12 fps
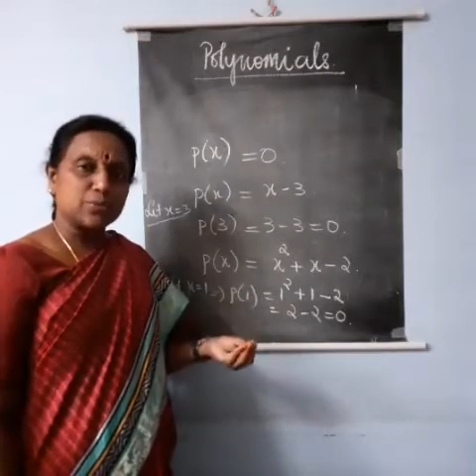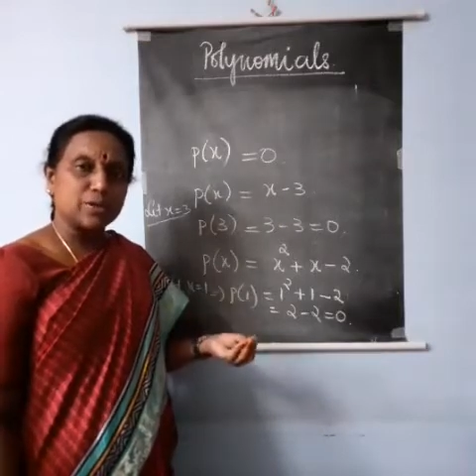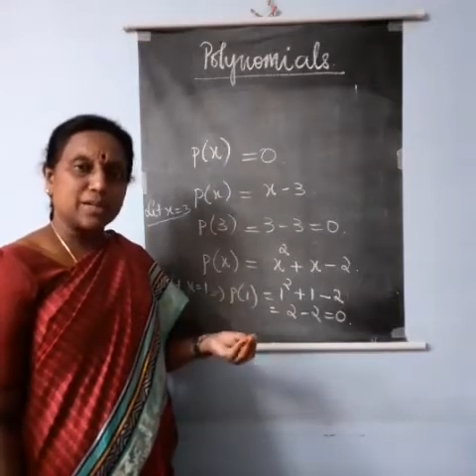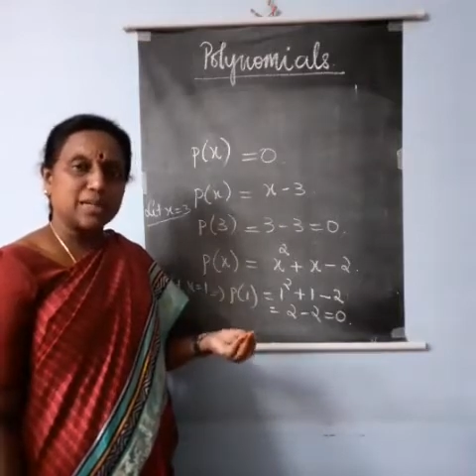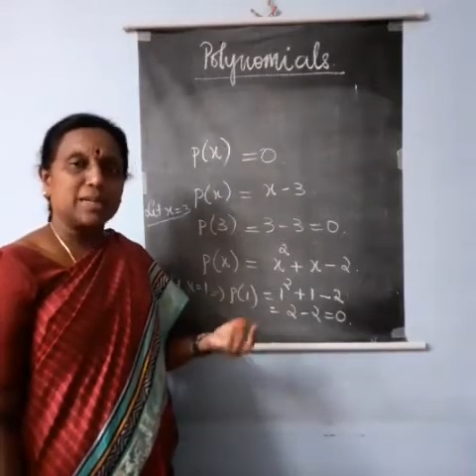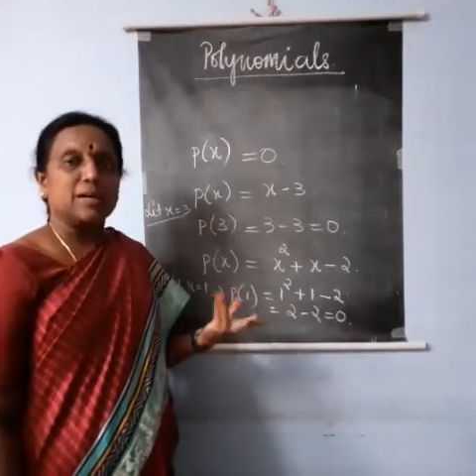
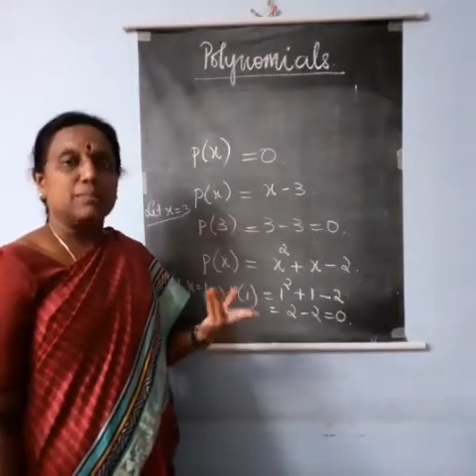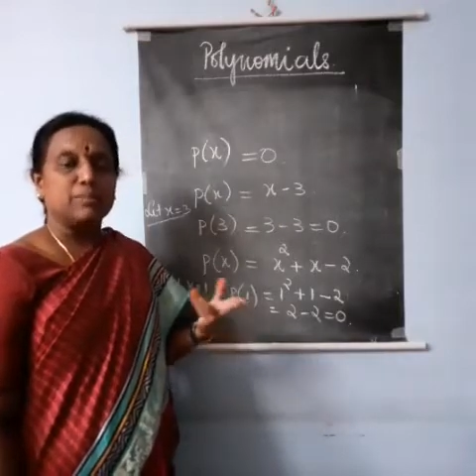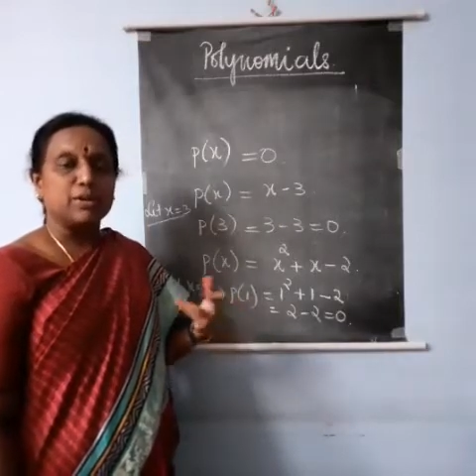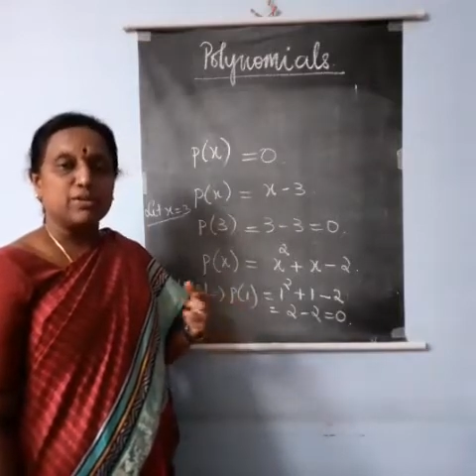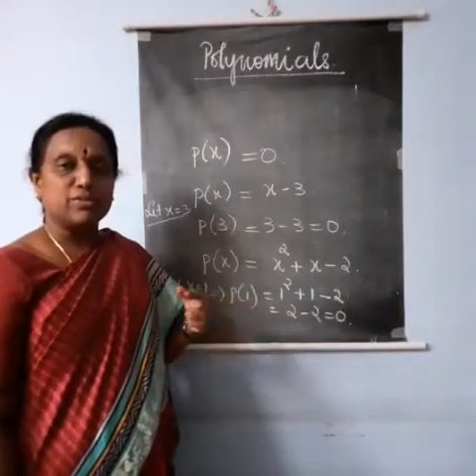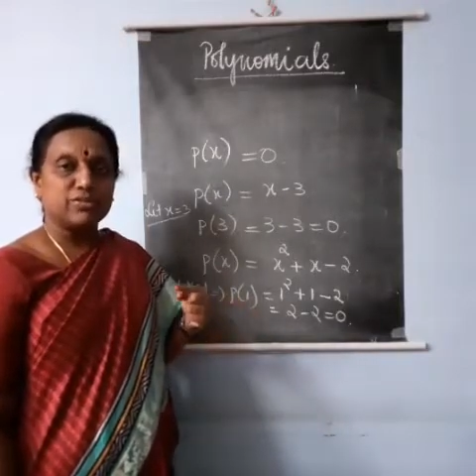1, p
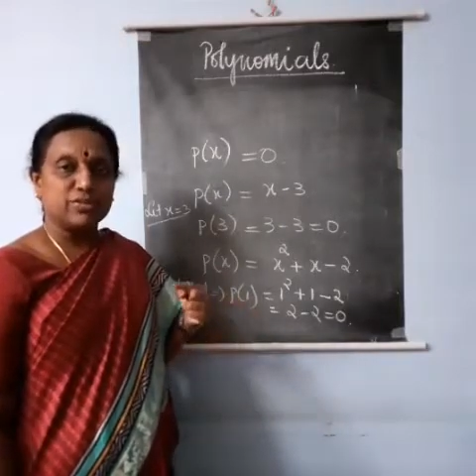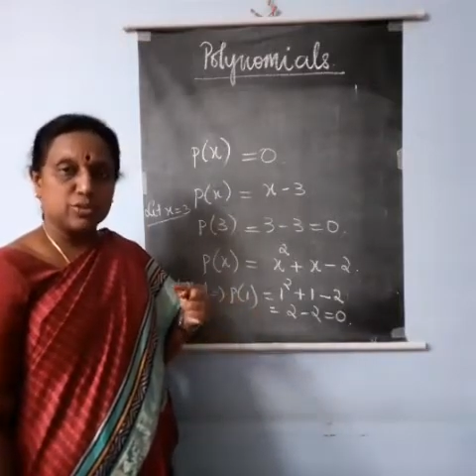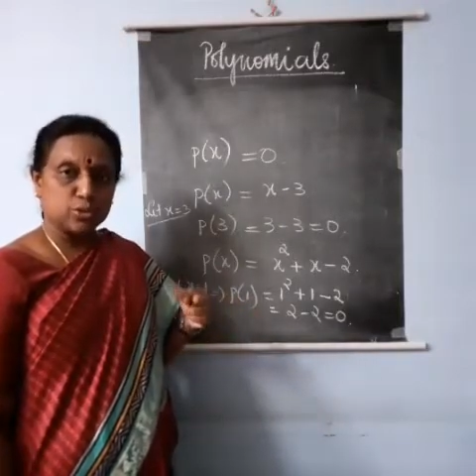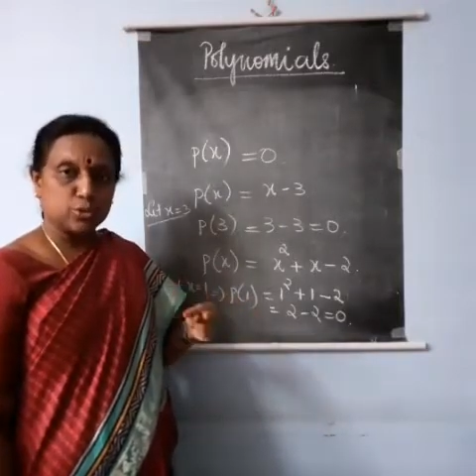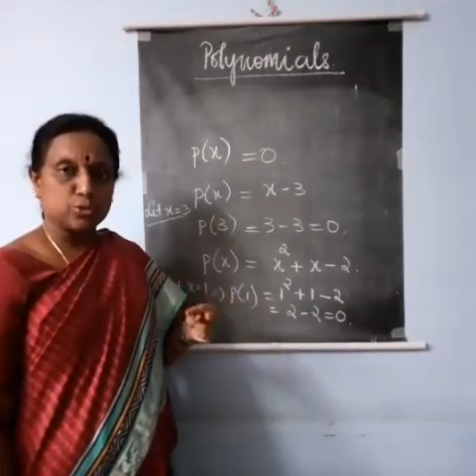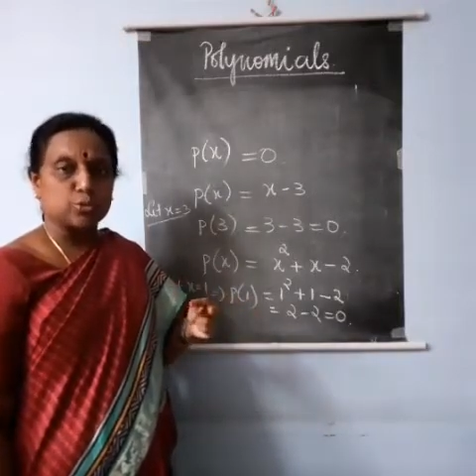of
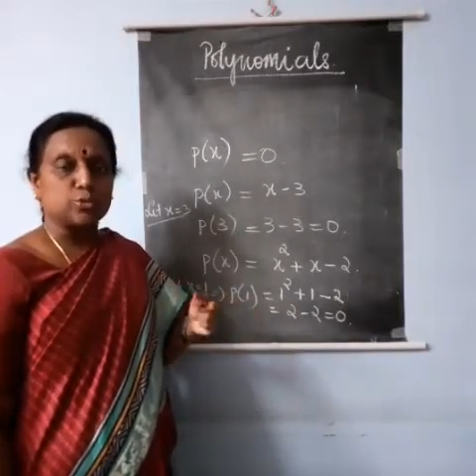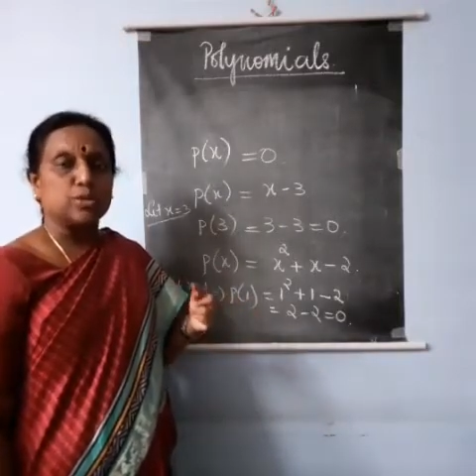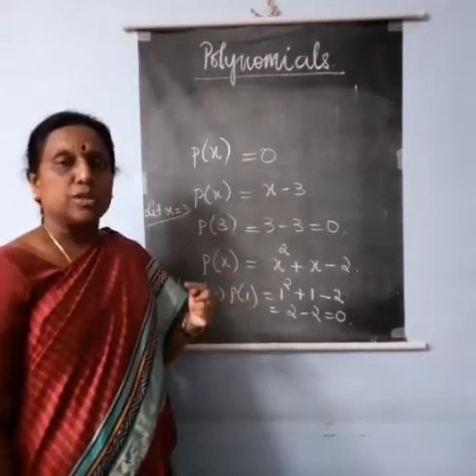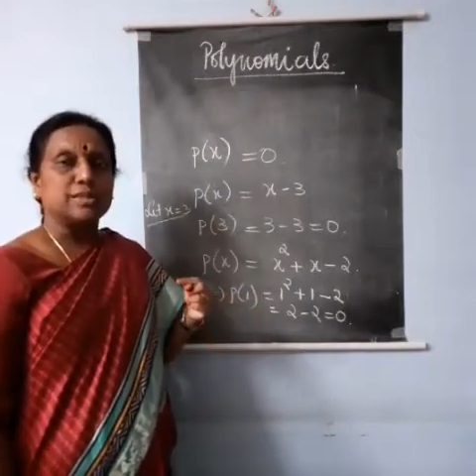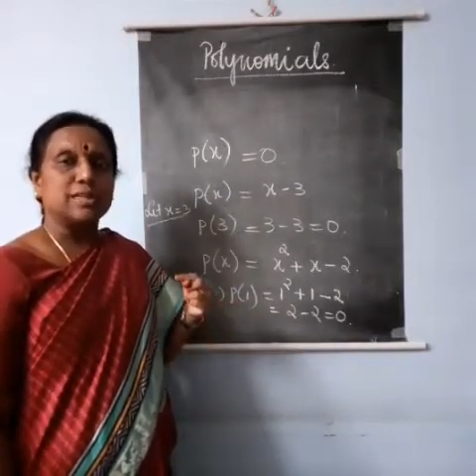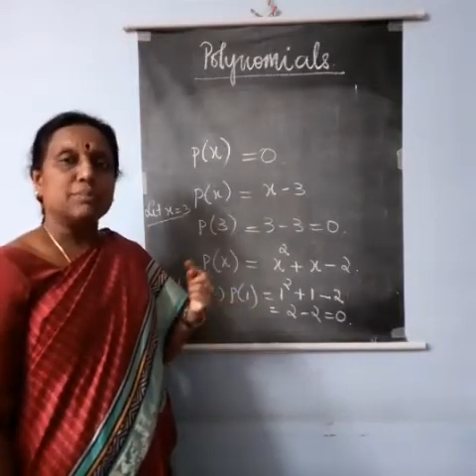2,
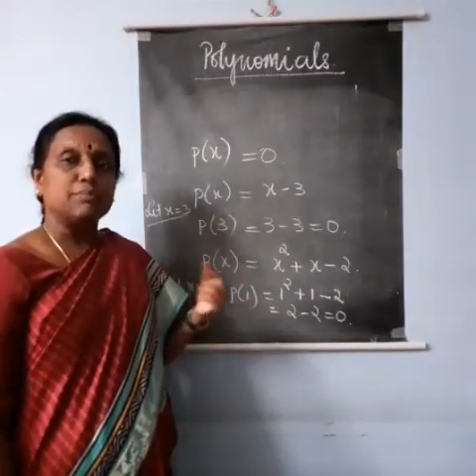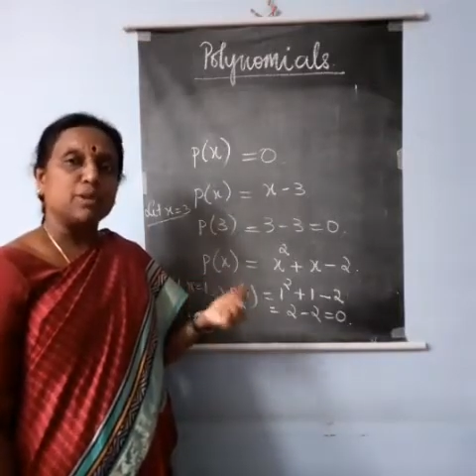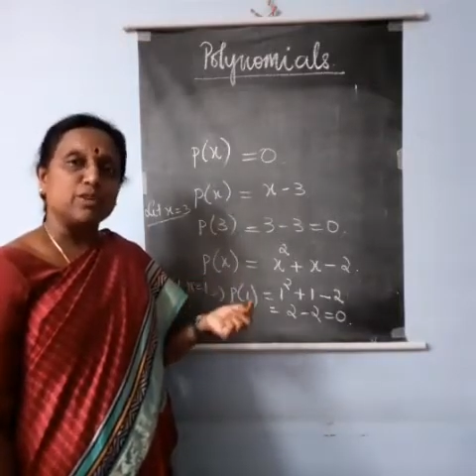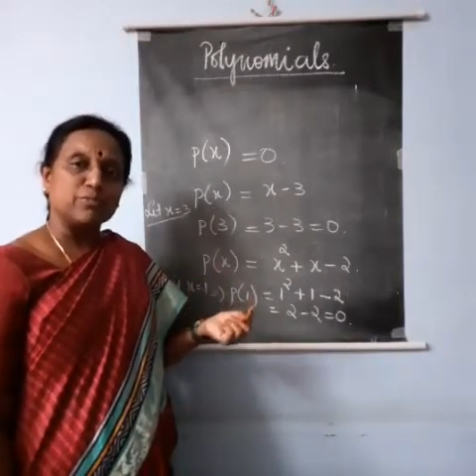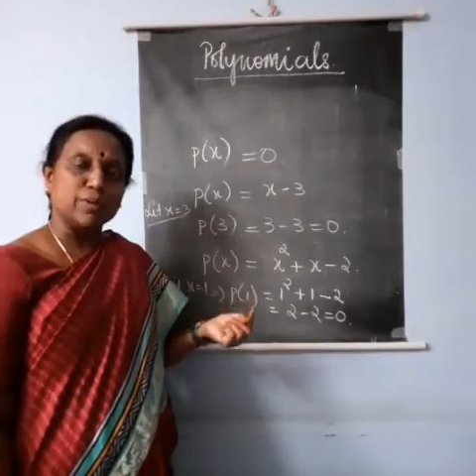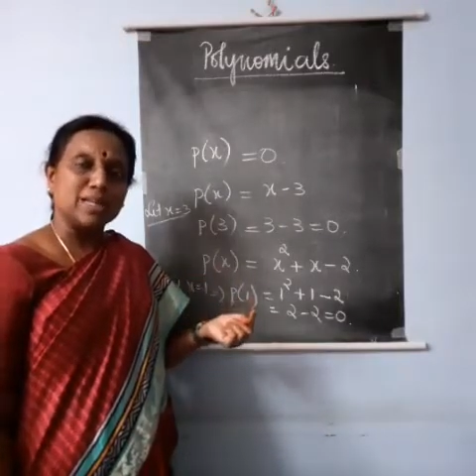then p
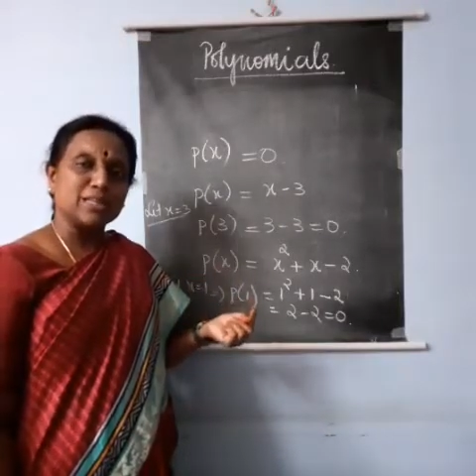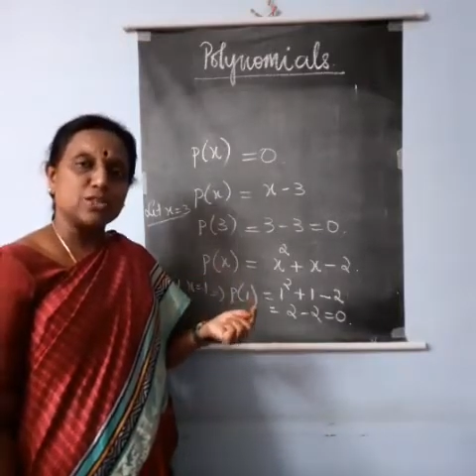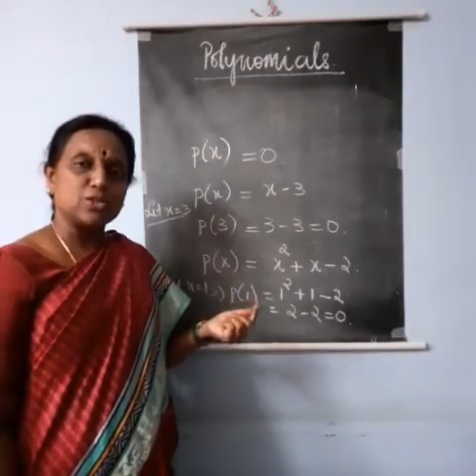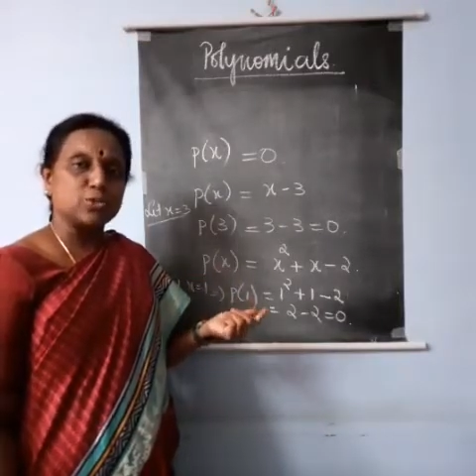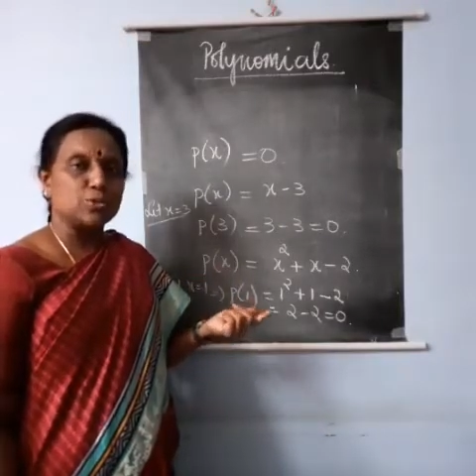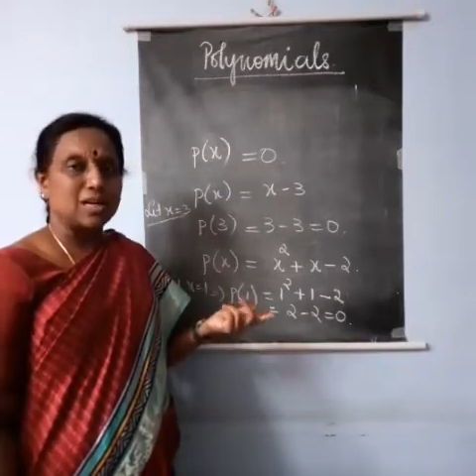of minus
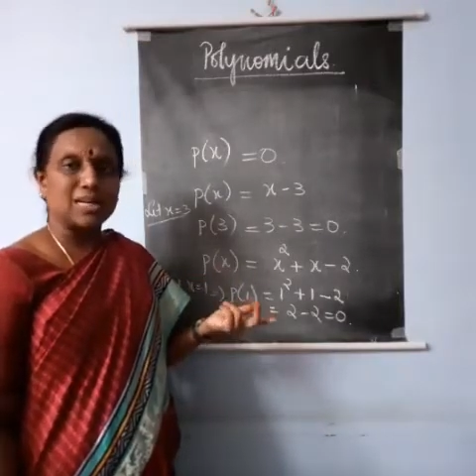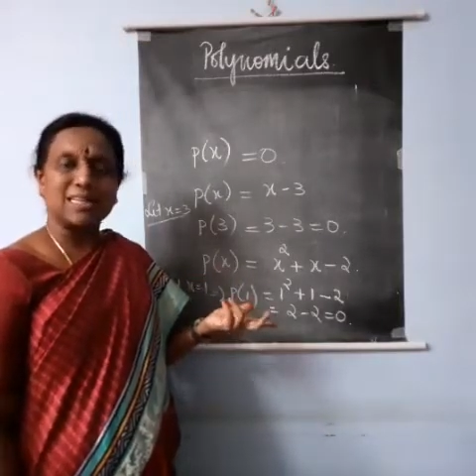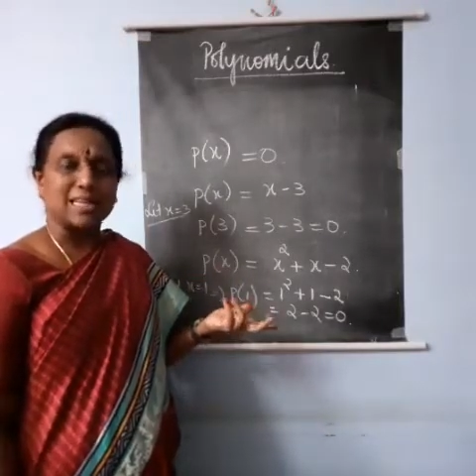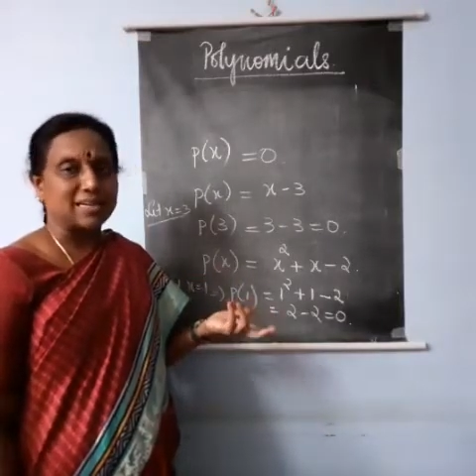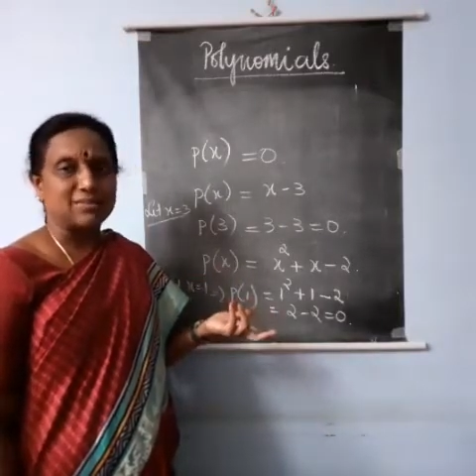2, like that.